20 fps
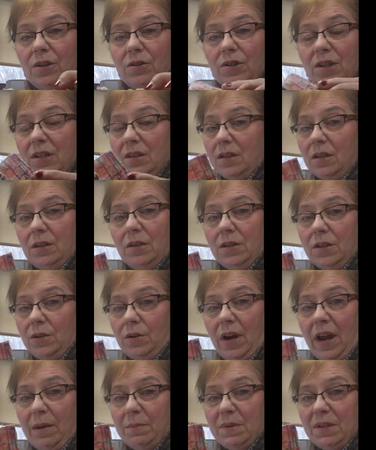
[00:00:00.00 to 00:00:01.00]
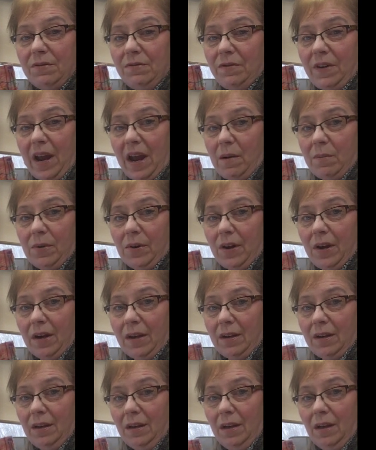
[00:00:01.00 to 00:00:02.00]
They're just little scraps of
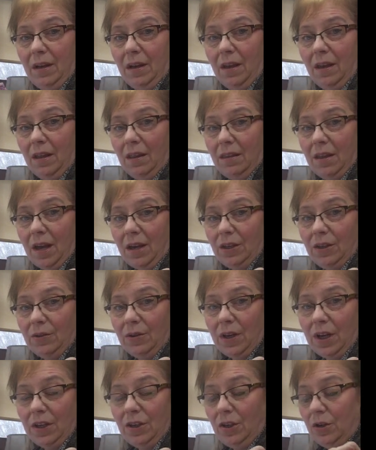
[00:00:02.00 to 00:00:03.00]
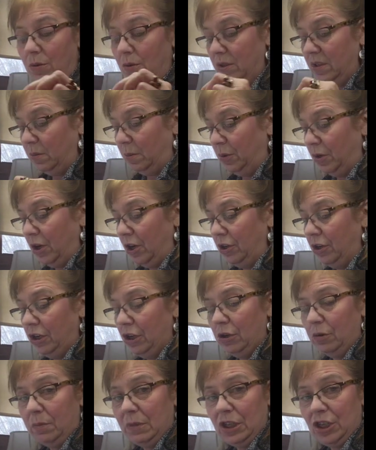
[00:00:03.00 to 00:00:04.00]
fabric that you can use to put under
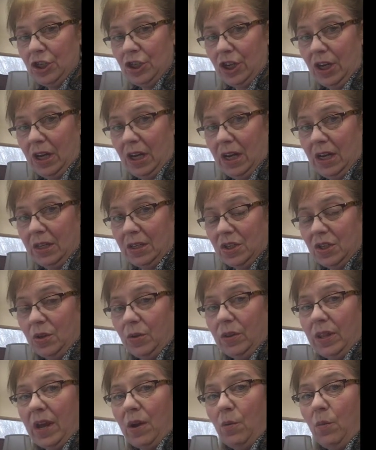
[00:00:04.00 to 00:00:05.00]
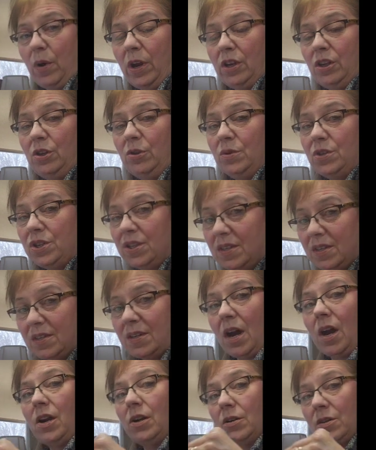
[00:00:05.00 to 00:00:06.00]
your machine, so that when you
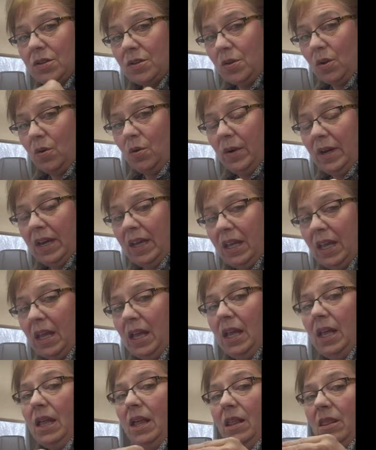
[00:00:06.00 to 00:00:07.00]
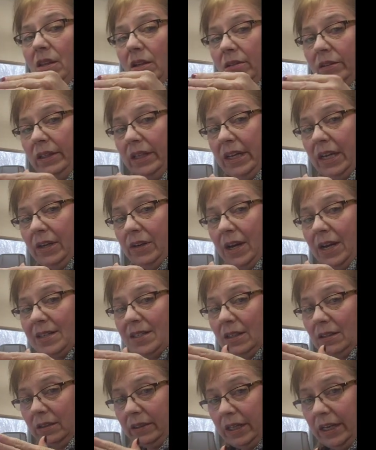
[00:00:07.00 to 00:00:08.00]
start sewing, the leader,
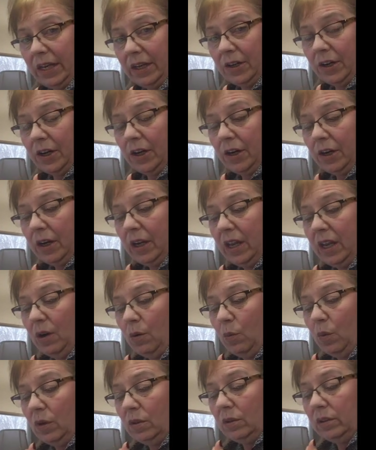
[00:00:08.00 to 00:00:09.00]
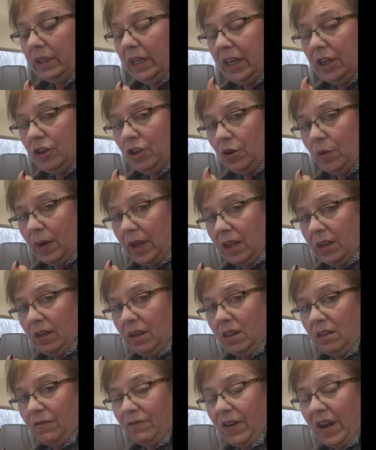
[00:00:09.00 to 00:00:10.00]
as a leader, it will lead you
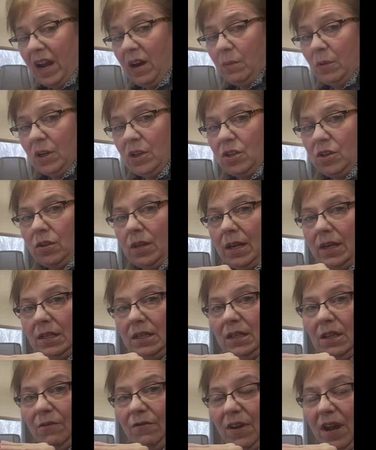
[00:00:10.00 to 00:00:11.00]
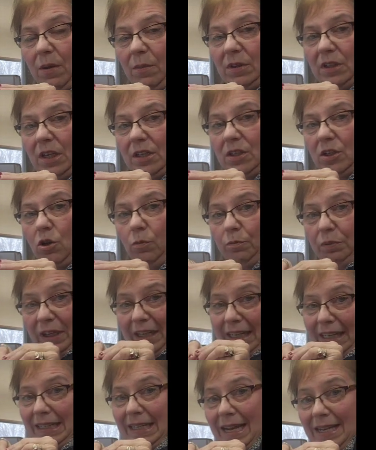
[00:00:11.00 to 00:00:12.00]
into the fabric so that the fabric doesn't go
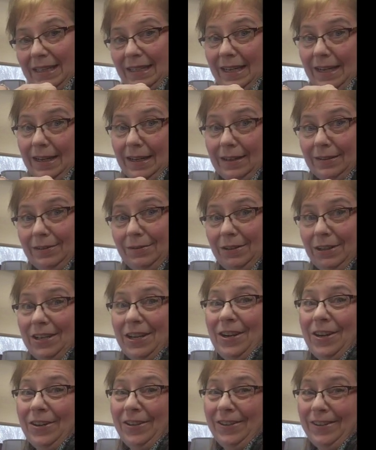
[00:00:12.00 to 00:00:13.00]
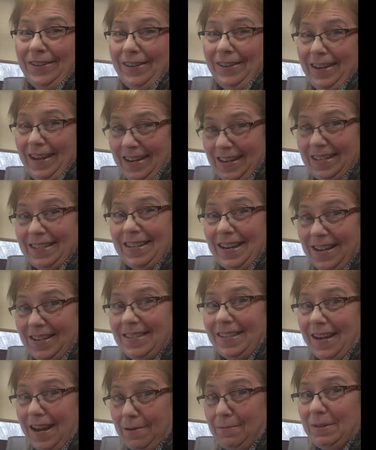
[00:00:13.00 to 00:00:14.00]
on the end when you, and it
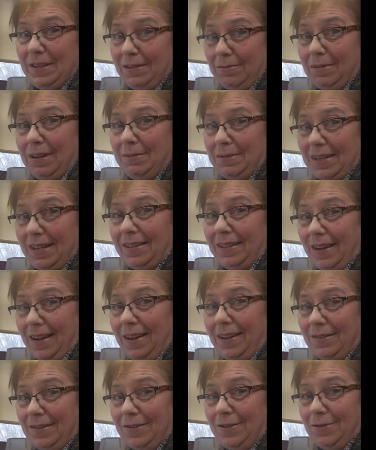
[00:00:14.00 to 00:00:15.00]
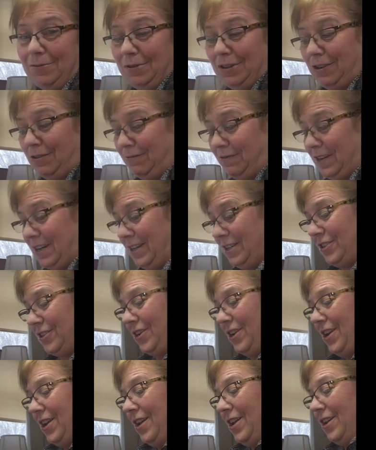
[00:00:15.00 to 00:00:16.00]
tends to happen sometimes on the ends too when you
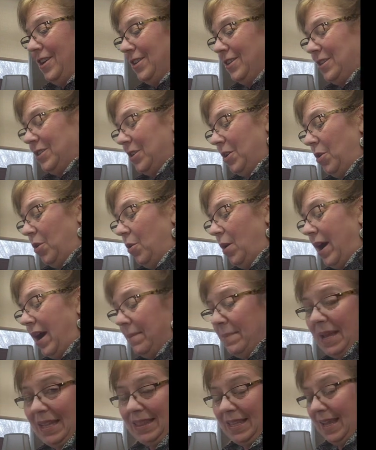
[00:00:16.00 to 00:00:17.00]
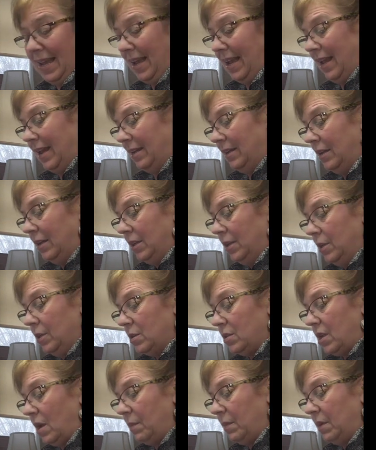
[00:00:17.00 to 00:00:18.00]
finish. So I'm at the end,
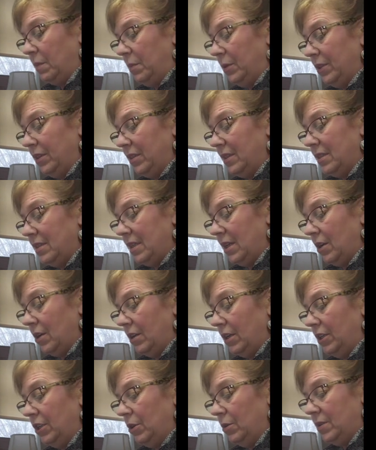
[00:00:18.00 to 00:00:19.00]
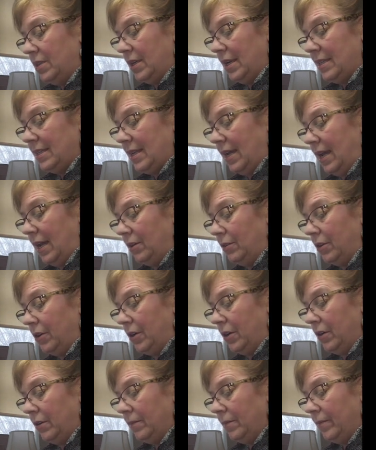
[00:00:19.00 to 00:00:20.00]
so I'm going to put this here and use it as an
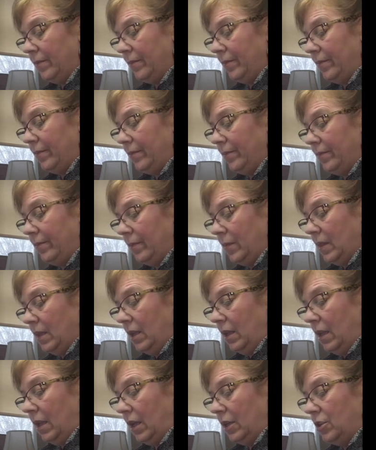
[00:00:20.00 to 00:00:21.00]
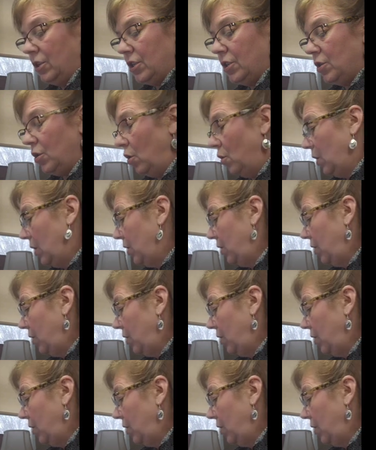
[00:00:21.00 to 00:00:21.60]
ender and just go